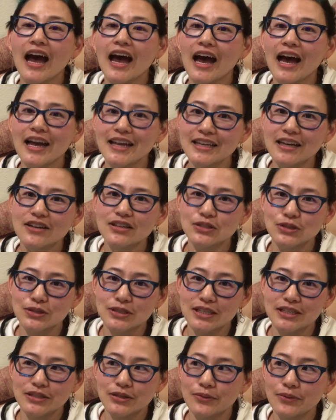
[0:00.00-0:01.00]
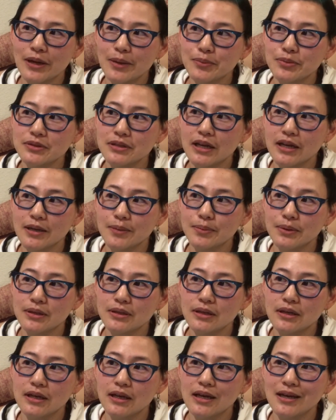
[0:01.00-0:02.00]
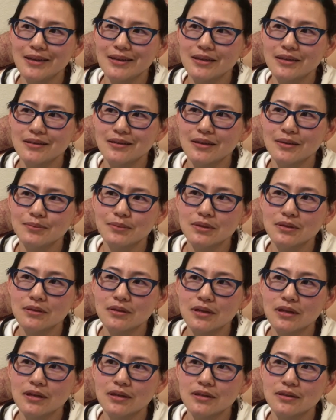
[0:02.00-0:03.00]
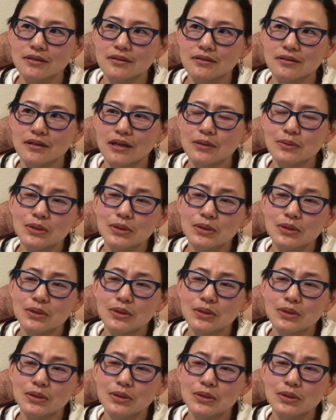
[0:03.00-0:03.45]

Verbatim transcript: I also tend to ramble. I I I'm I